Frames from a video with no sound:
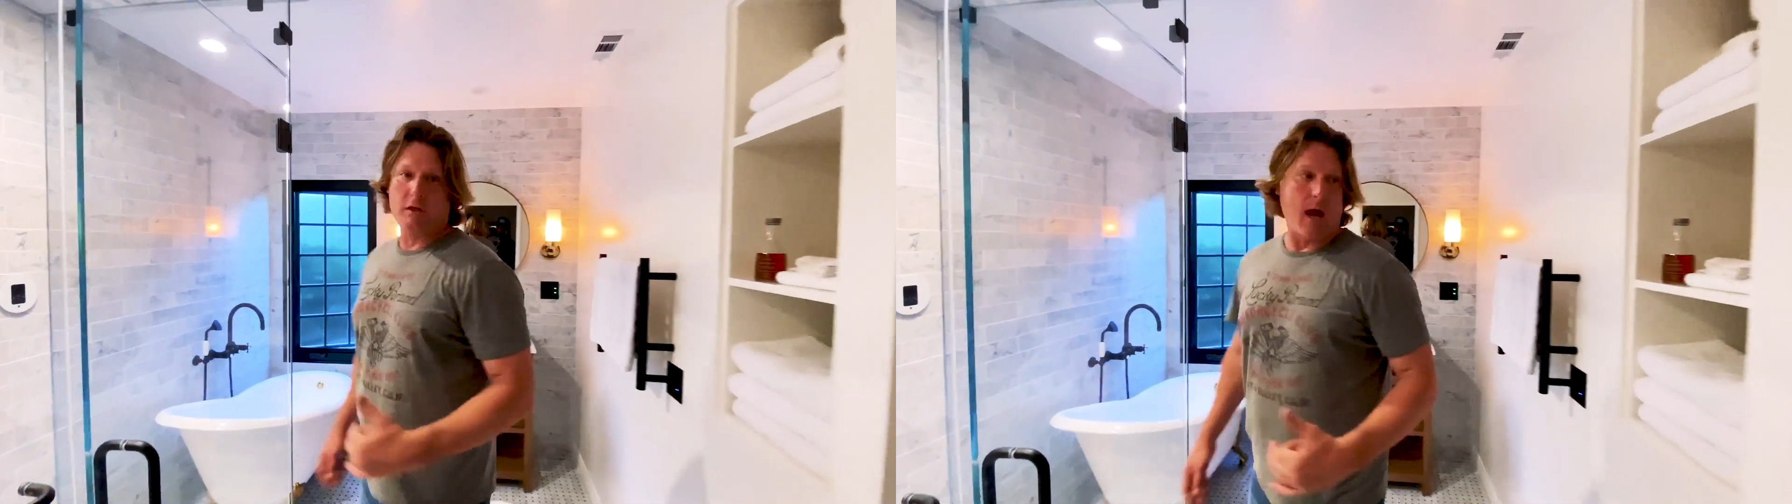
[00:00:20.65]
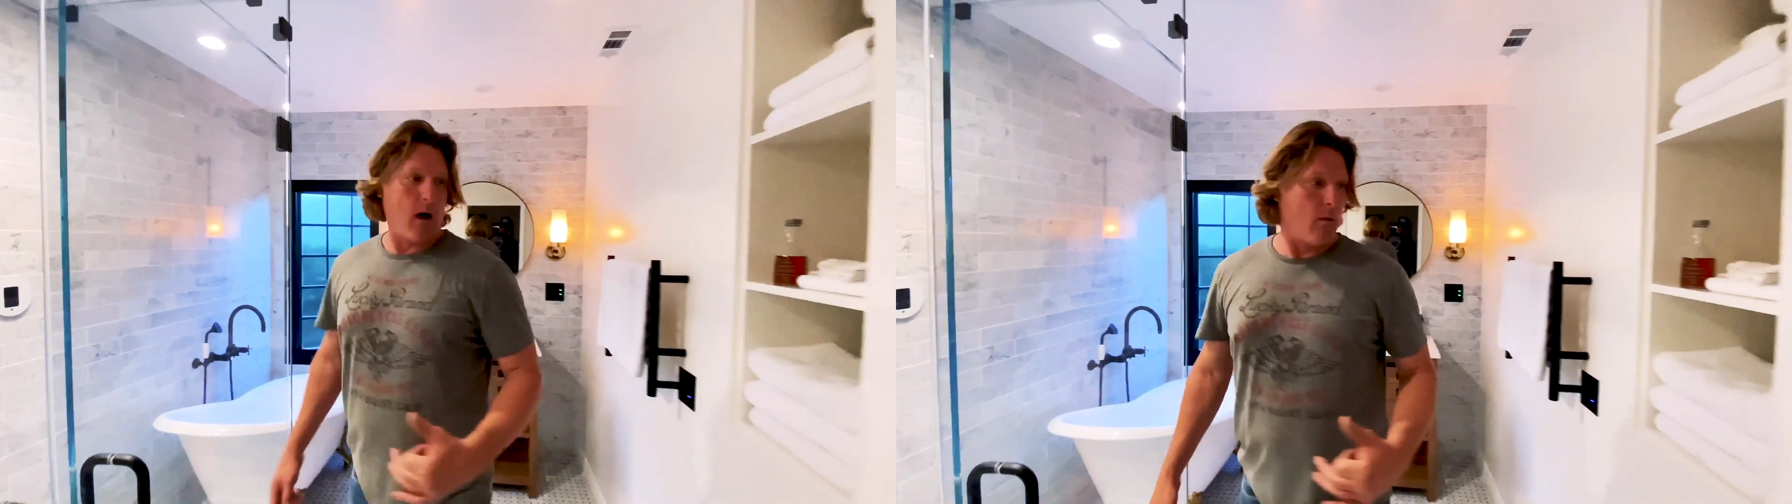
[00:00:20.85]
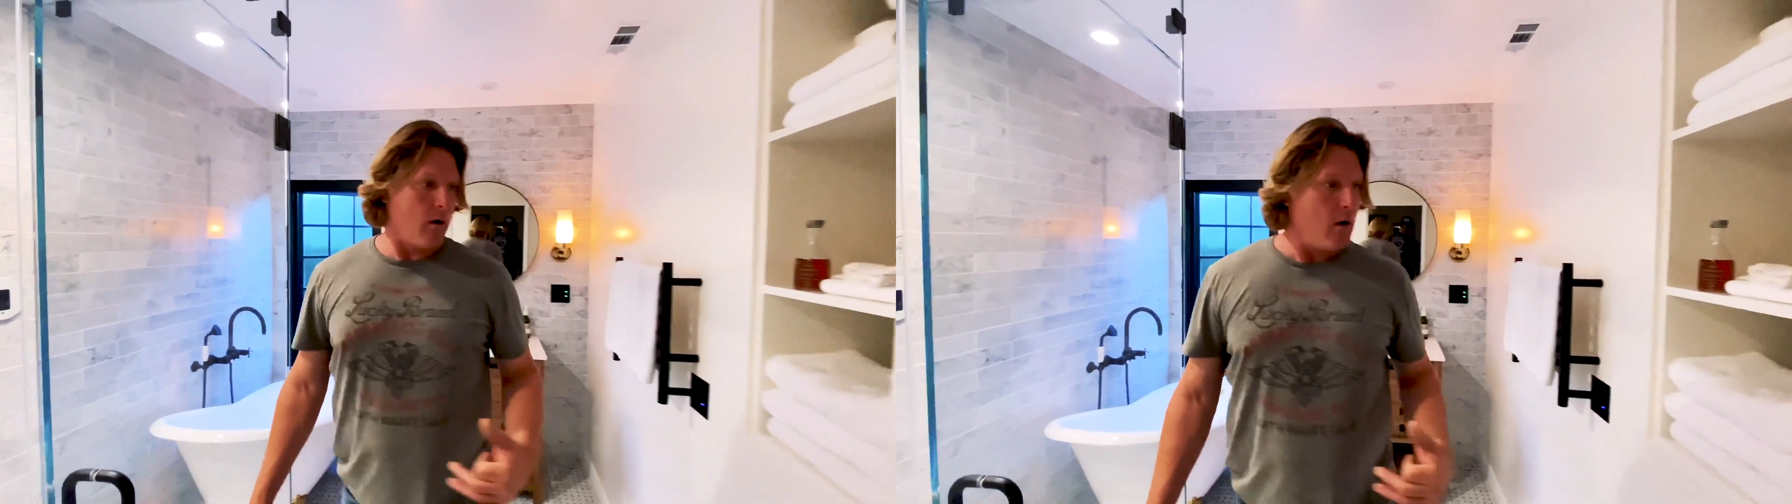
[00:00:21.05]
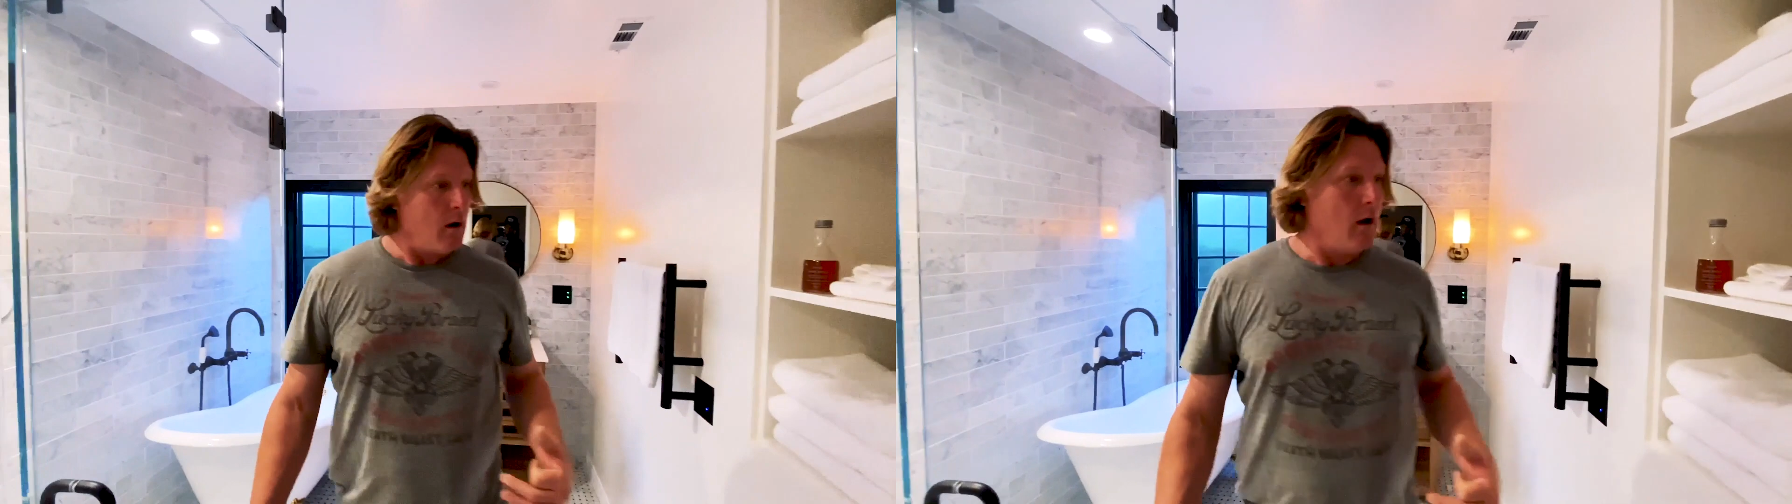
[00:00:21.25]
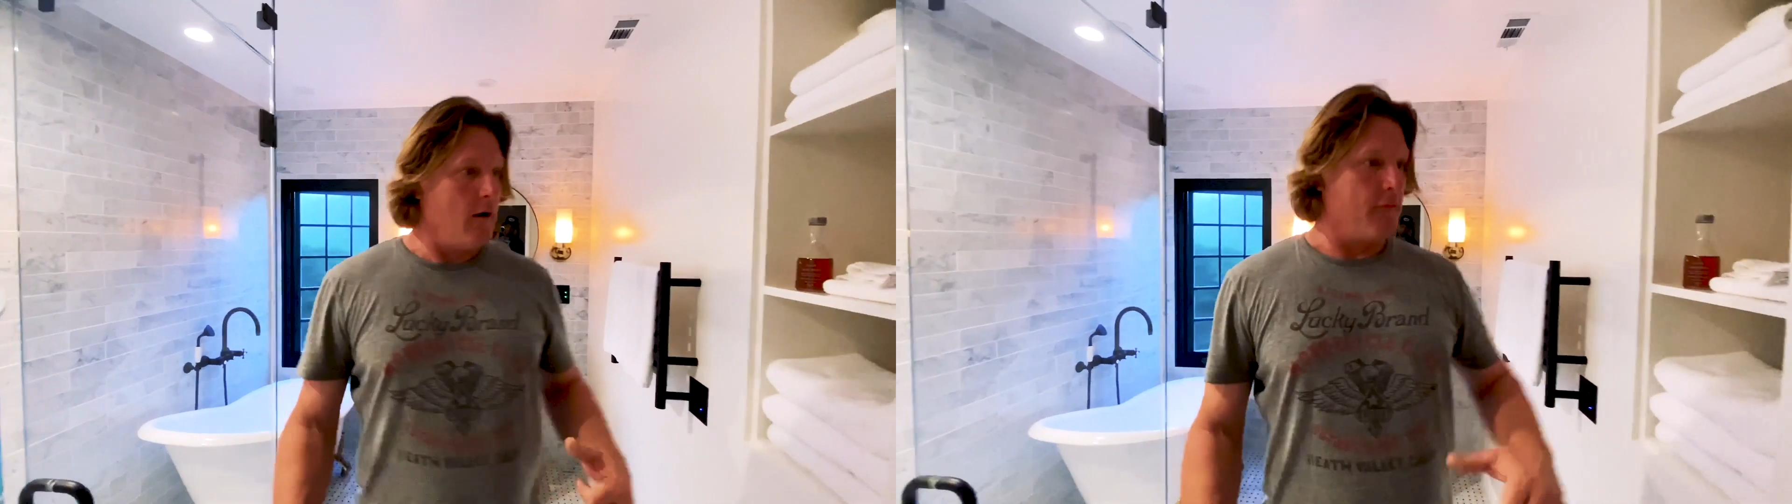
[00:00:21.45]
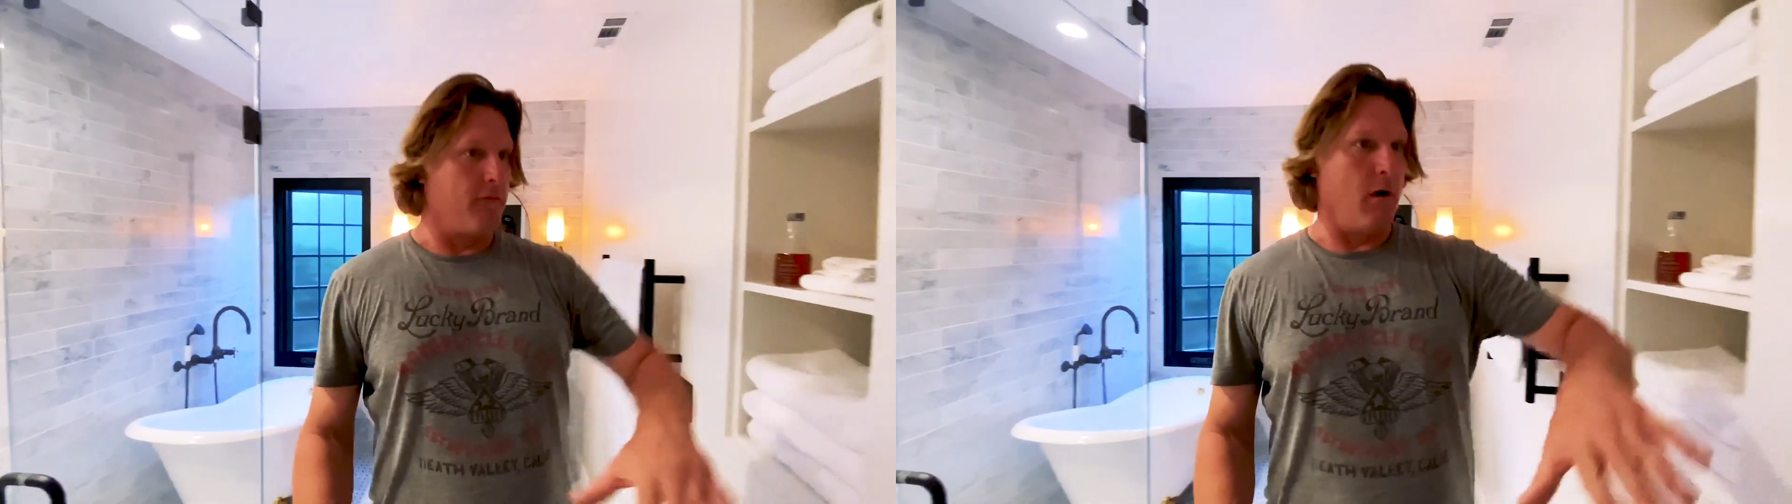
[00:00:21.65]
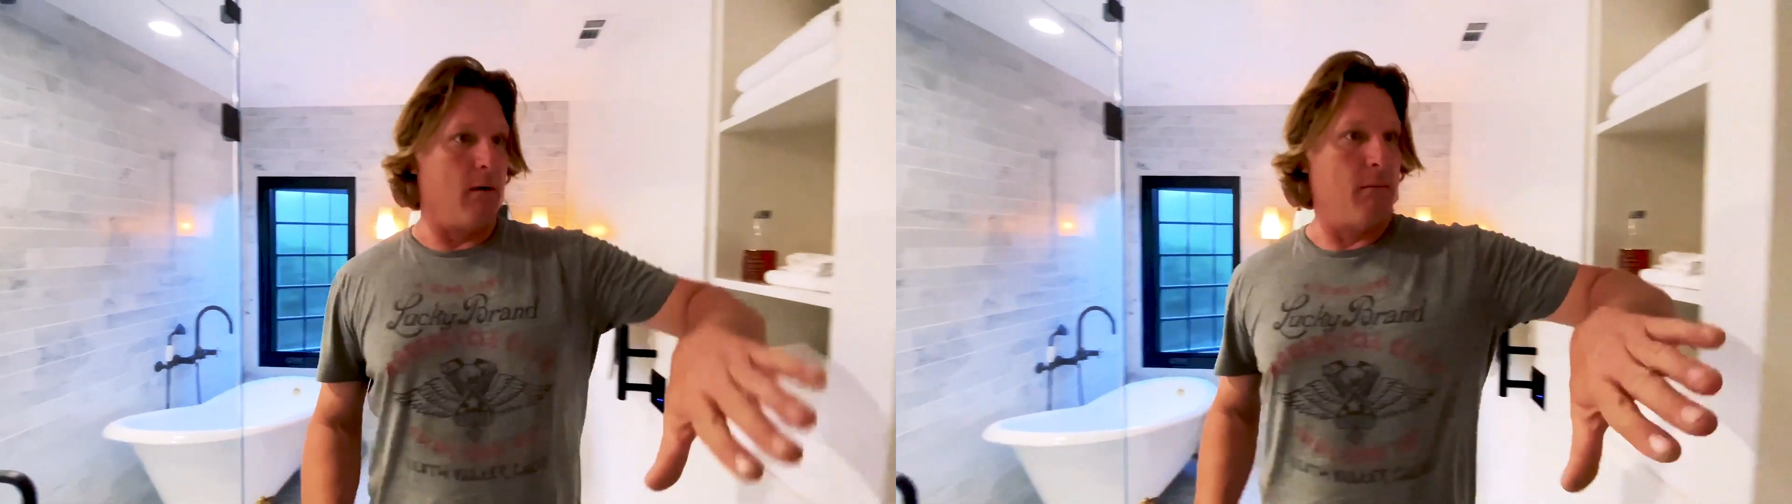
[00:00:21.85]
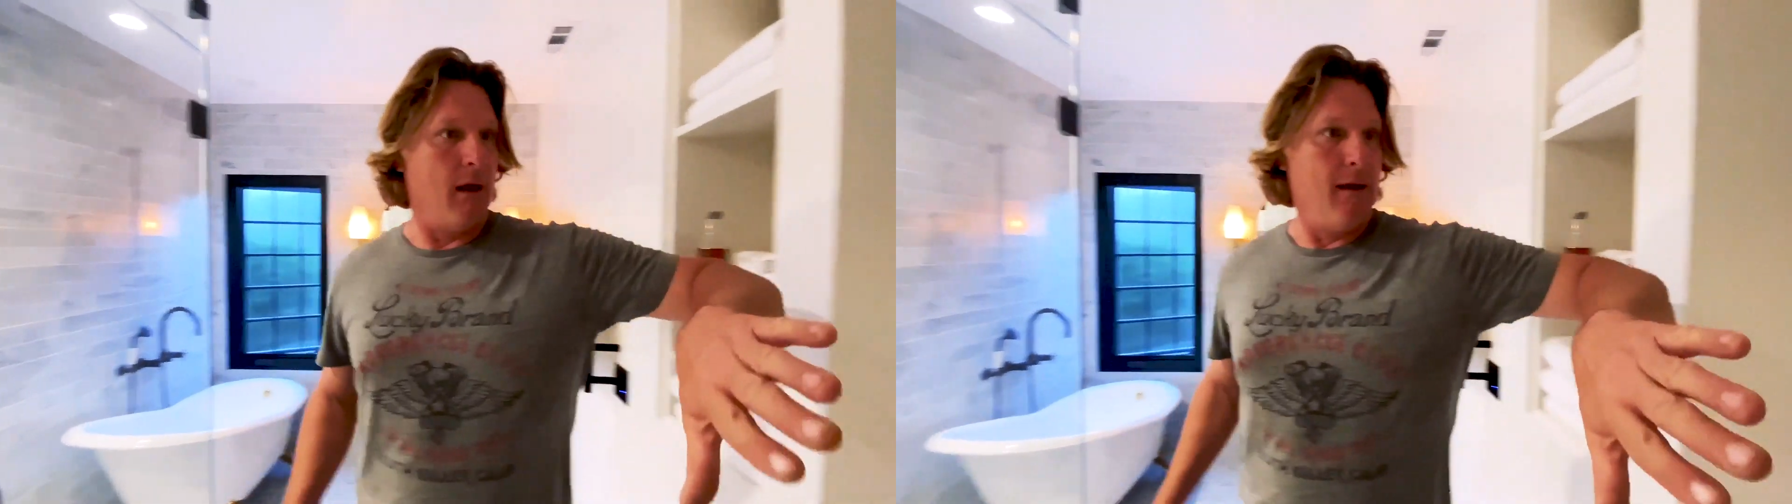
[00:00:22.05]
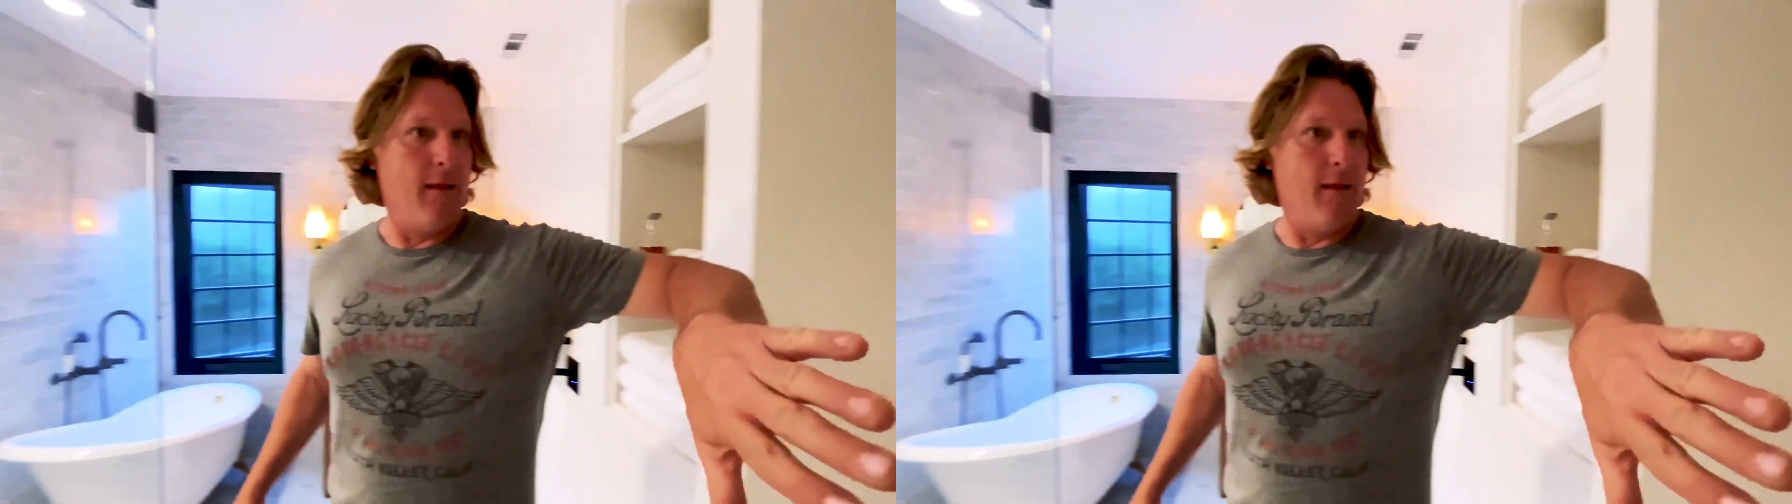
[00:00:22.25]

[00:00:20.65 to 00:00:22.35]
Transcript: shower from